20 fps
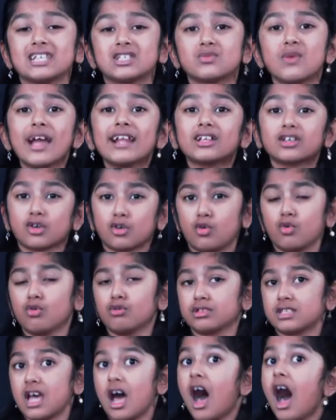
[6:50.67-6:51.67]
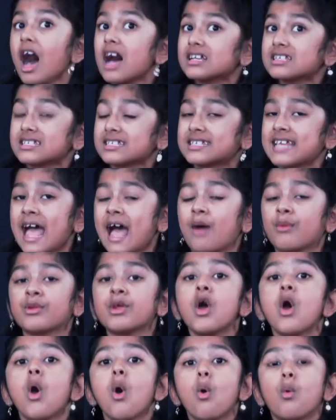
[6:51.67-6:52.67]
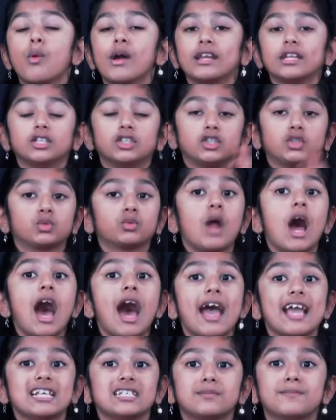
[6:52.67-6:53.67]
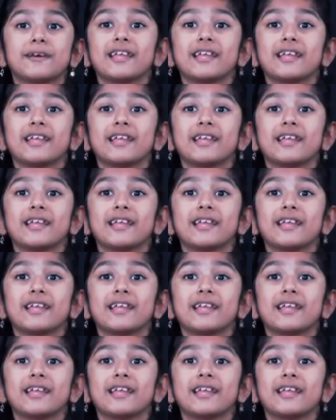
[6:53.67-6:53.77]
Sweat cools us down when it dries.